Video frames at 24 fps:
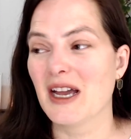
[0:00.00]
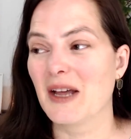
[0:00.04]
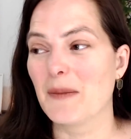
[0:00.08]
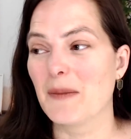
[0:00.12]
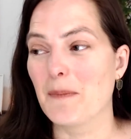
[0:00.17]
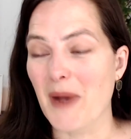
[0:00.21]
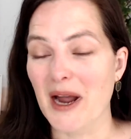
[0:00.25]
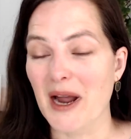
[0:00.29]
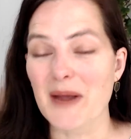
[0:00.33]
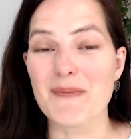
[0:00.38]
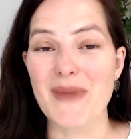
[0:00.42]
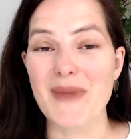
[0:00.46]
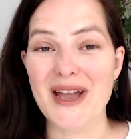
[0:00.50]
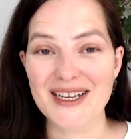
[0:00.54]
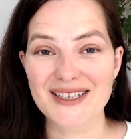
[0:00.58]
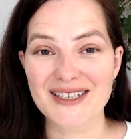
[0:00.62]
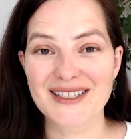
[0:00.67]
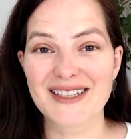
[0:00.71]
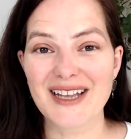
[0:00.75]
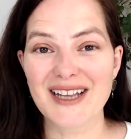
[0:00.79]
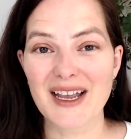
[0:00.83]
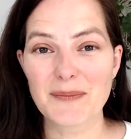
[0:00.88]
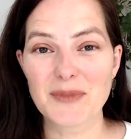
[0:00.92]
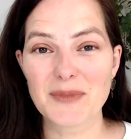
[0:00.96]
my
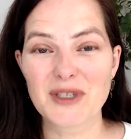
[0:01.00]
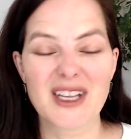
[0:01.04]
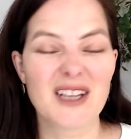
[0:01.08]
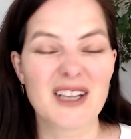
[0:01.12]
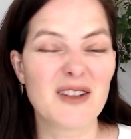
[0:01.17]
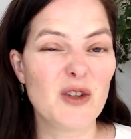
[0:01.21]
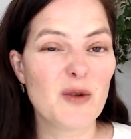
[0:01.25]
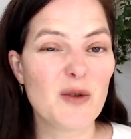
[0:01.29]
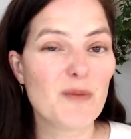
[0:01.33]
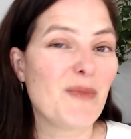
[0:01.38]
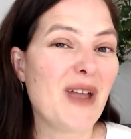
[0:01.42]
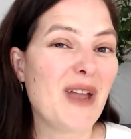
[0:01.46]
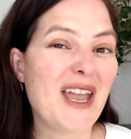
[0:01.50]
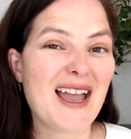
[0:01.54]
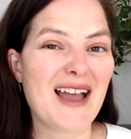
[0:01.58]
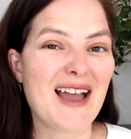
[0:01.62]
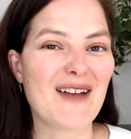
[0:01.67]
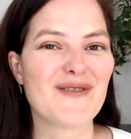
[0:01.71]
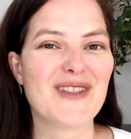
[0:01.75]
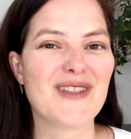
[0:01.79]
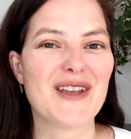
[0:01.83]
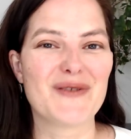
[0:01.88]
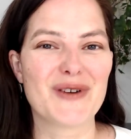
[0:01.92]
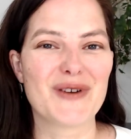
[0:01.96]
best tips that you may
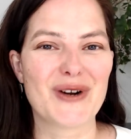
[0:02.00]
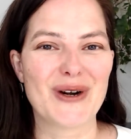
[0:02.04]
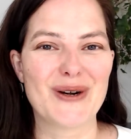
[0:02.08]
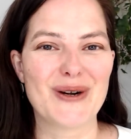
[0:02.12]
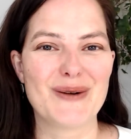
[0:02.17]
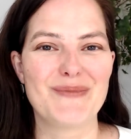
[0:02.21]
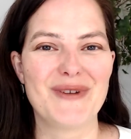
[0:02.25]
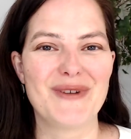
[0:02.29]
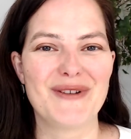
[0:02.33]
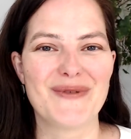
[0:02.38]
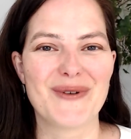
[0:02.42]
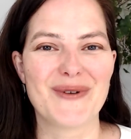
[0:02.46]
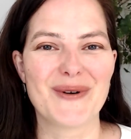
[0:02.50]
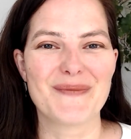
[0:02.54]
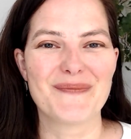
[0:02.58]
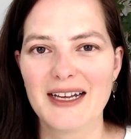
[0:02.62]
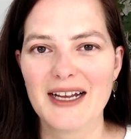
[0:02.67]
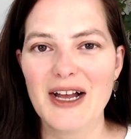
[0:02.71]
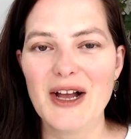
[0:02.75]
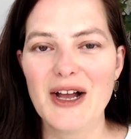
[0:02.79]
have never heard before.